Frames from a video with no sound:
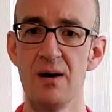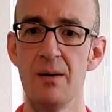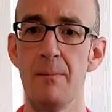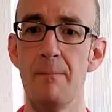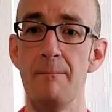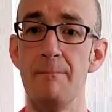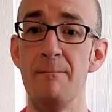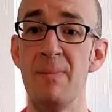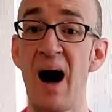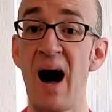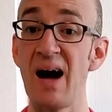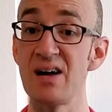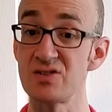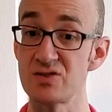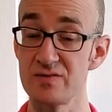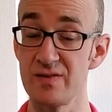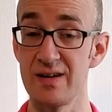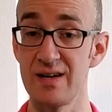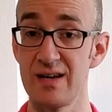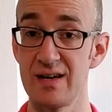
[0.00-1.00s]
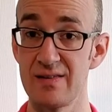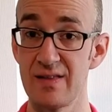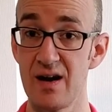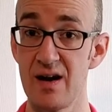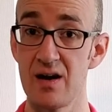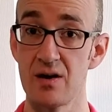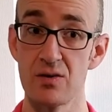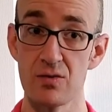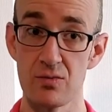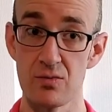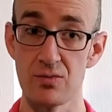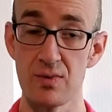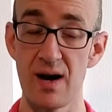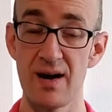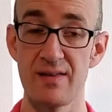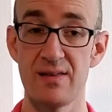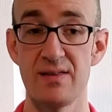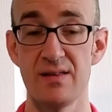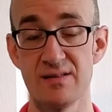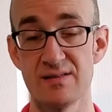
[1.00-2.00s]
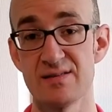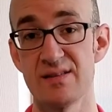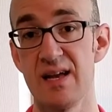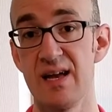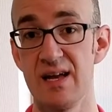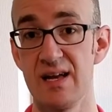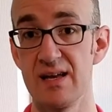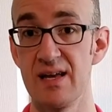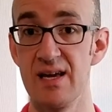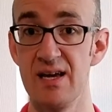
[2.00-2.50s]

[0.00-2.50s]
modulating there rather than staying